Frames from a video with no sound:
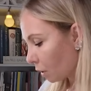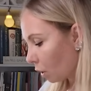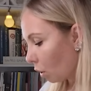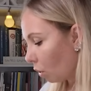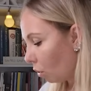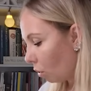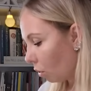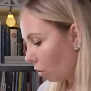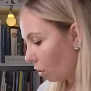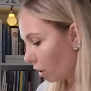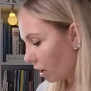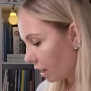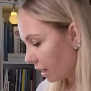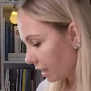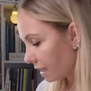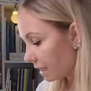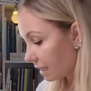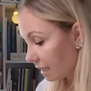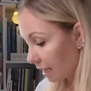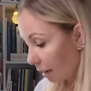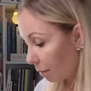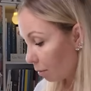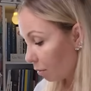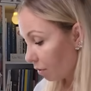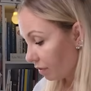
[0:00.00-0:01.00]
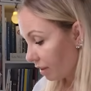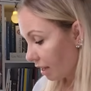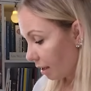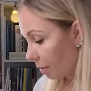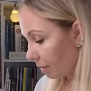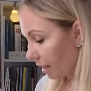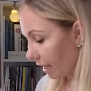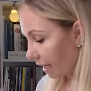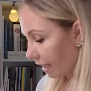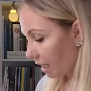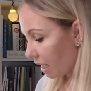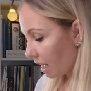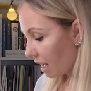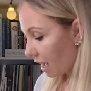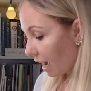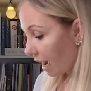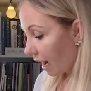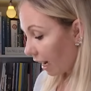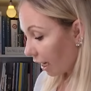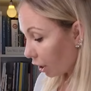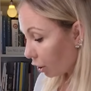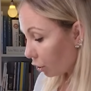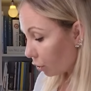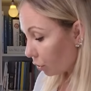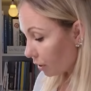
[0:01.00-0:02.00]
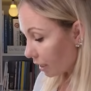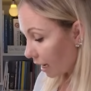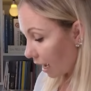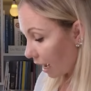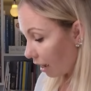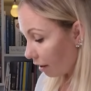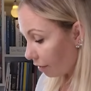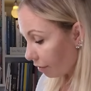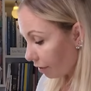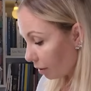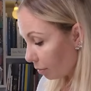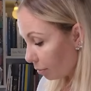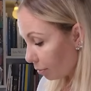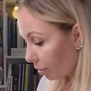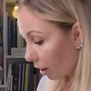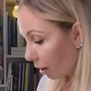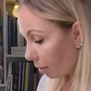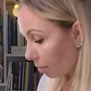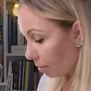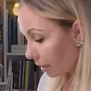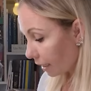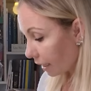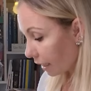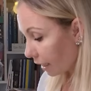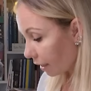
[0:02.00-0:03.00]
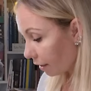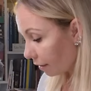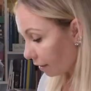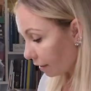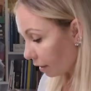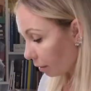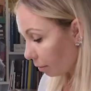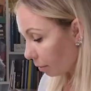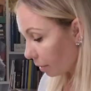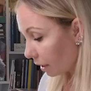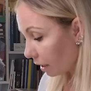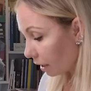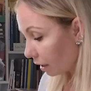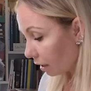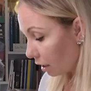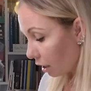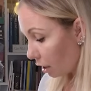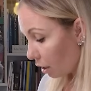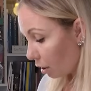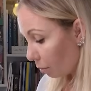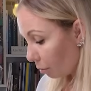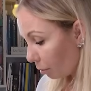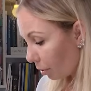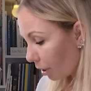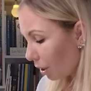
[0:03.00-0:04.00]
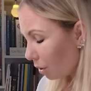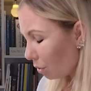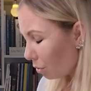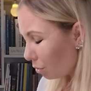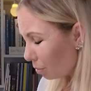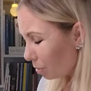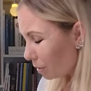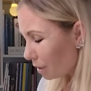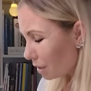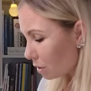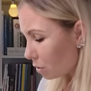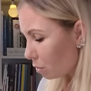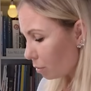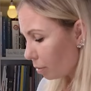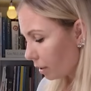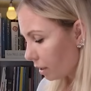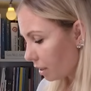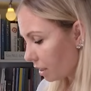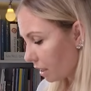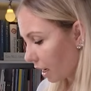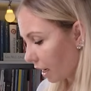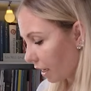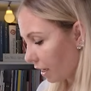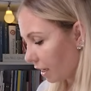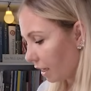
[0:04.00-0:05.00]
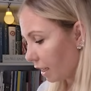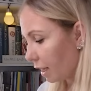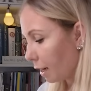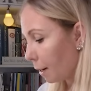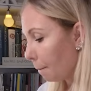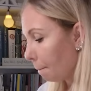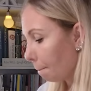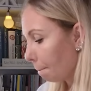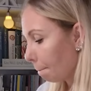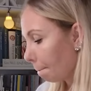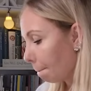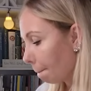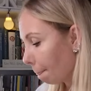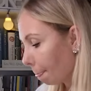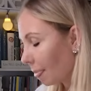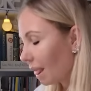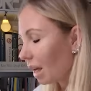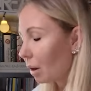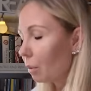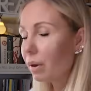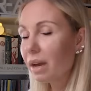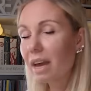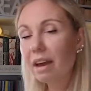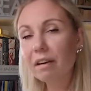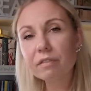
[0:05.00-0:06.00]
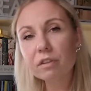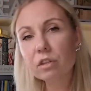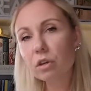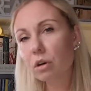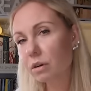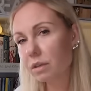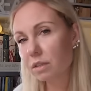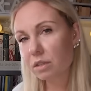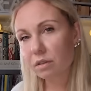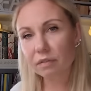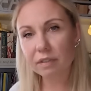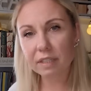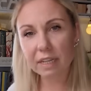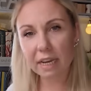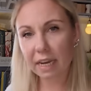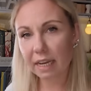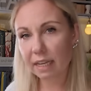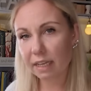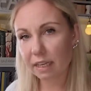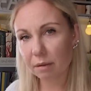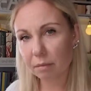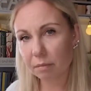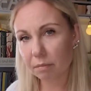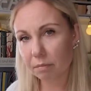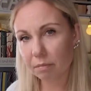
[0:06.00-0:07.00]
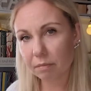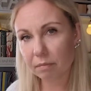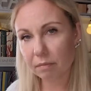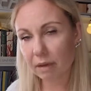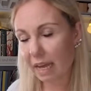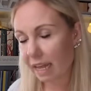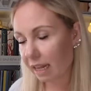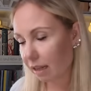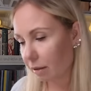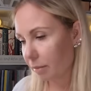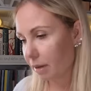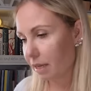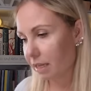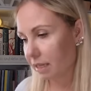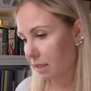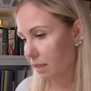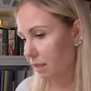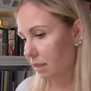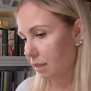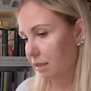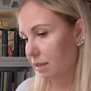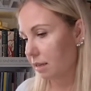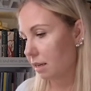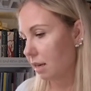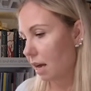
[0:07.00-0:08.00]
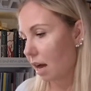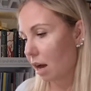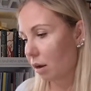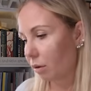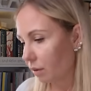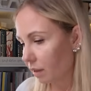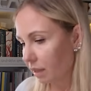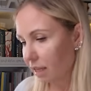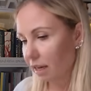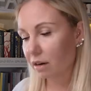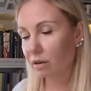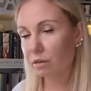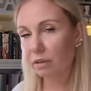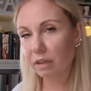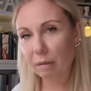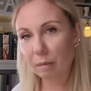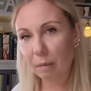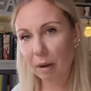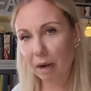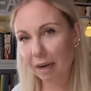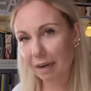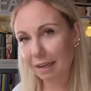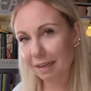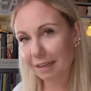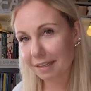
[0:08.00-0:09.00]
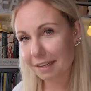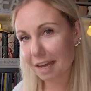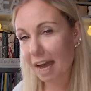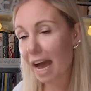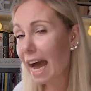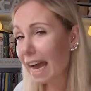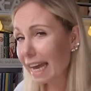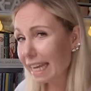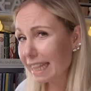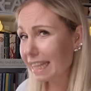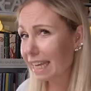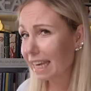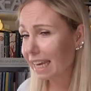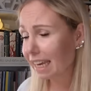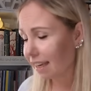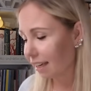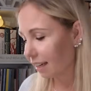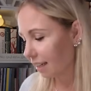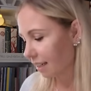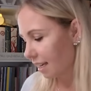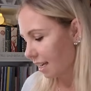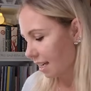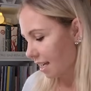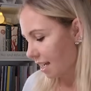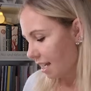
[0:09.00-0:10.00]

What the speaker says: Or some of them, like, I could have him probably here in the middle, but he would be super tiny. We have tons of tiny elements out there on the market, I think.